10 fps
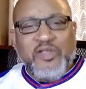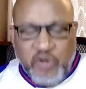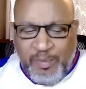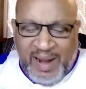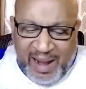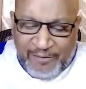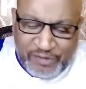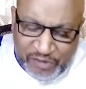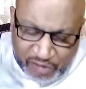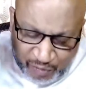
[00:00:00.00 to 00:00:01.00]
You may
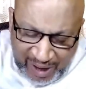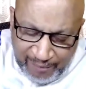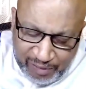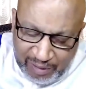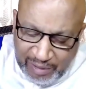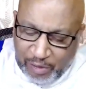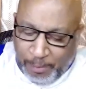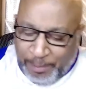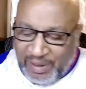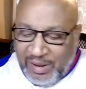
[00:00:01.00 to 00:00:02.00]
have to travel a
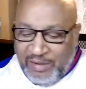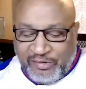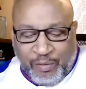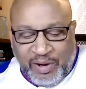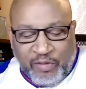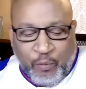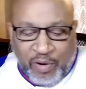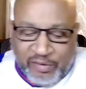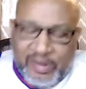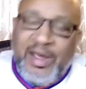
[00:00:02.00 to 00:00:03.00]
little bit. So in other
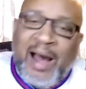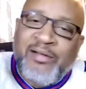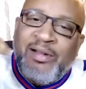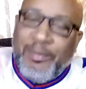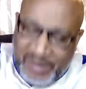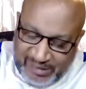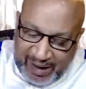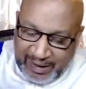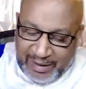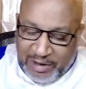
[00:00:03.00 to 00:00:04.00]
words, let me
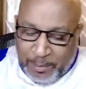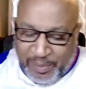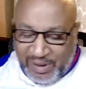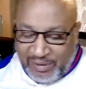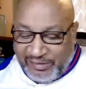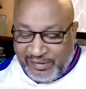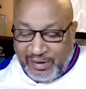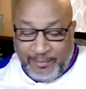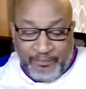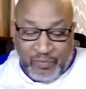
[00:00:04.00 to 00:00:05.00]
tie that into B and C.